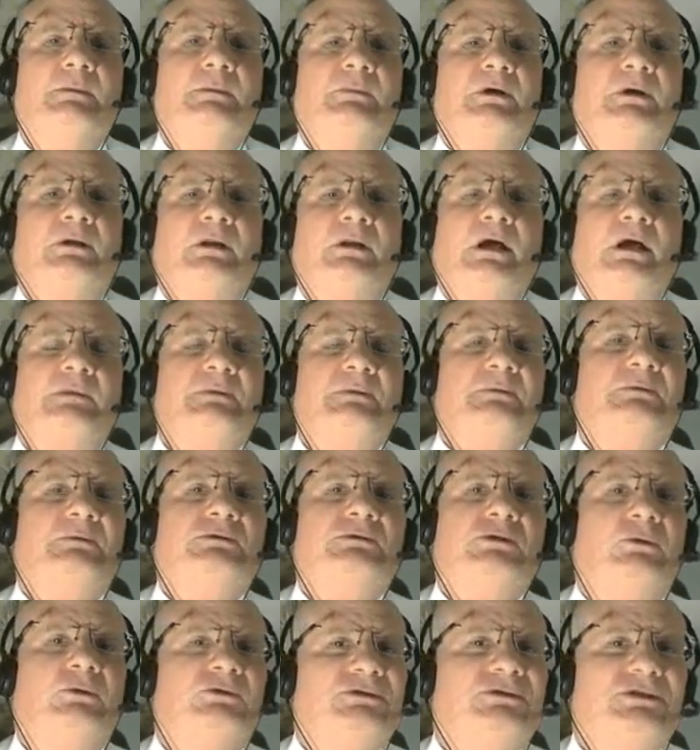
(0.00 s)
But a lot of people
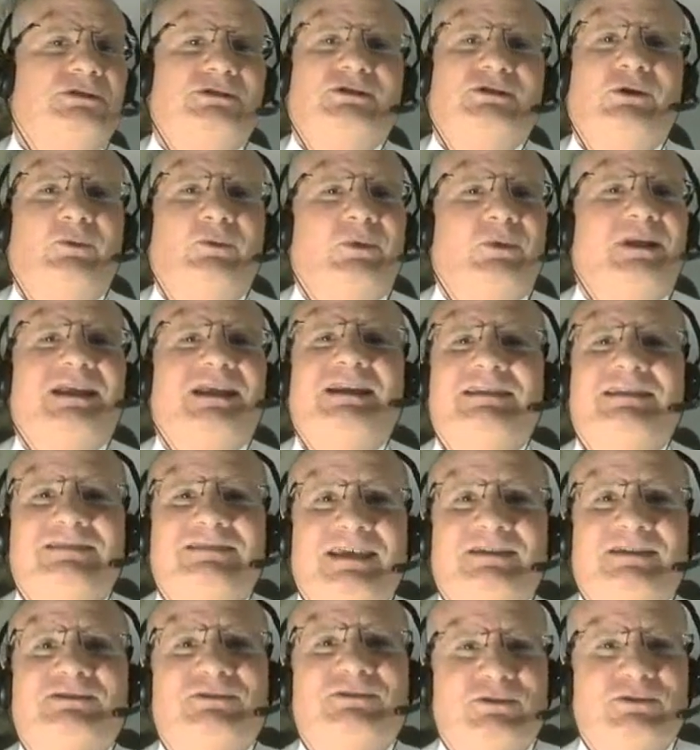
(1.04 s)
don't want
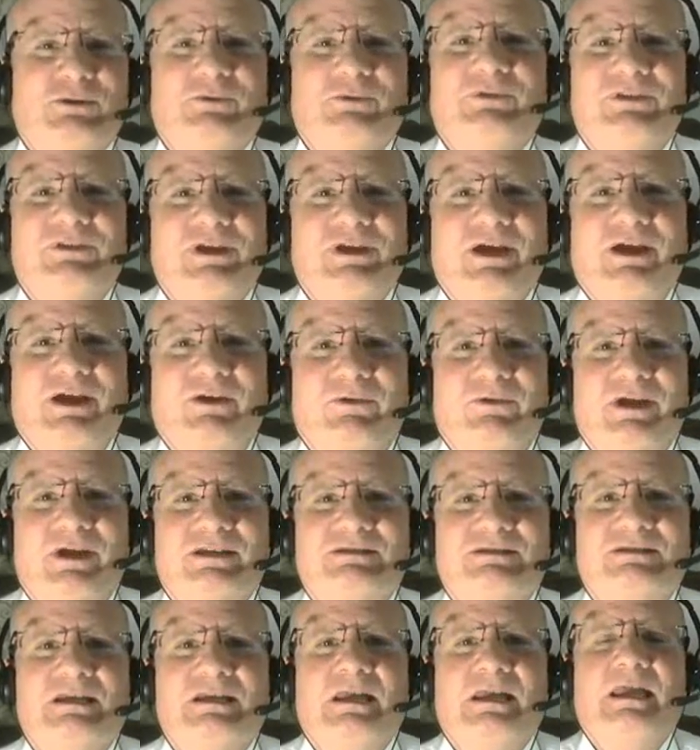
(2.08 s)
anything to do with the
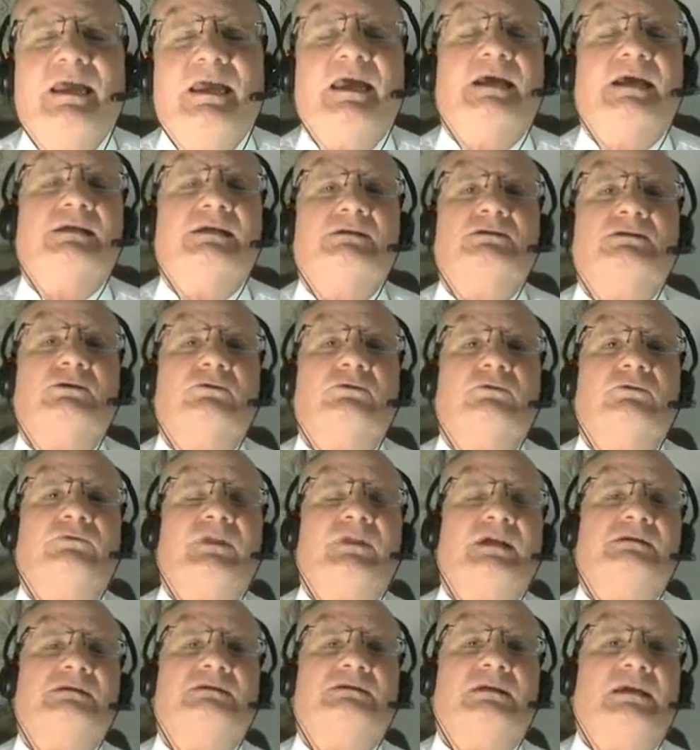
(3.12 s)
IRS. And so if
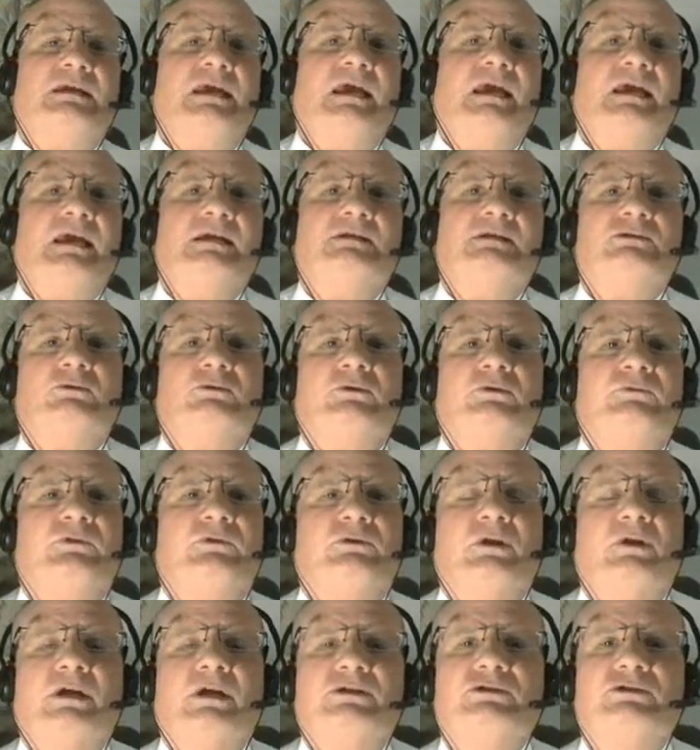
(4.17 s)
that's the case, or if
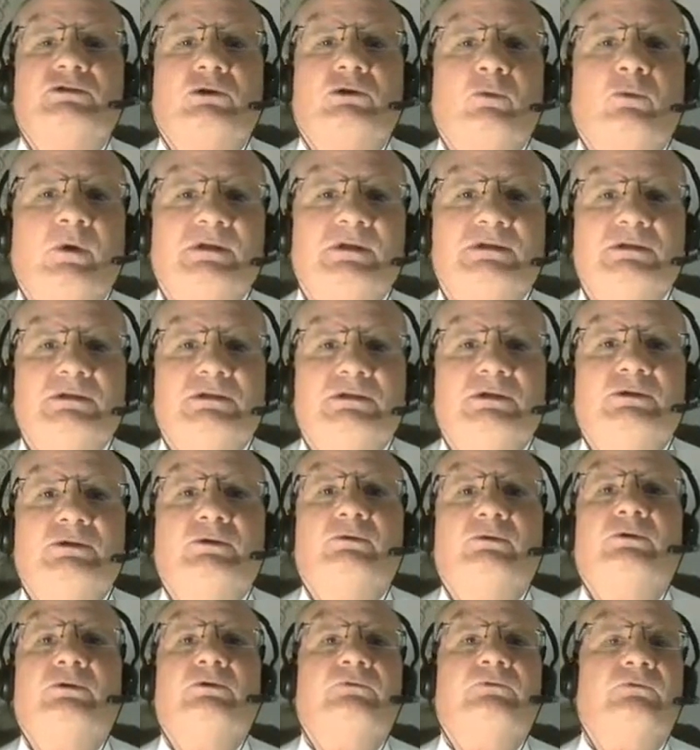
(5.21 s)
you're not sure what to
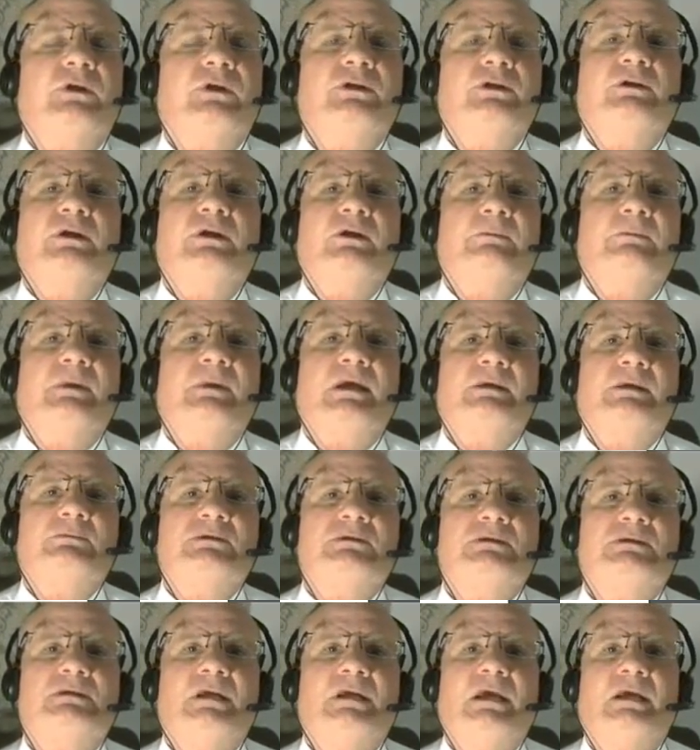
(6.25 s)
do, or you're afraid you're going to make a
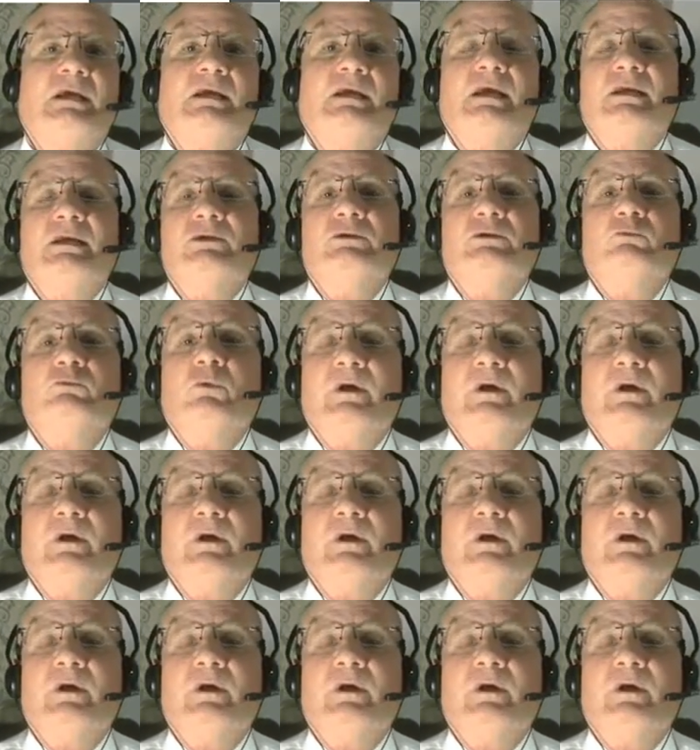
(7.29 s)
mistake and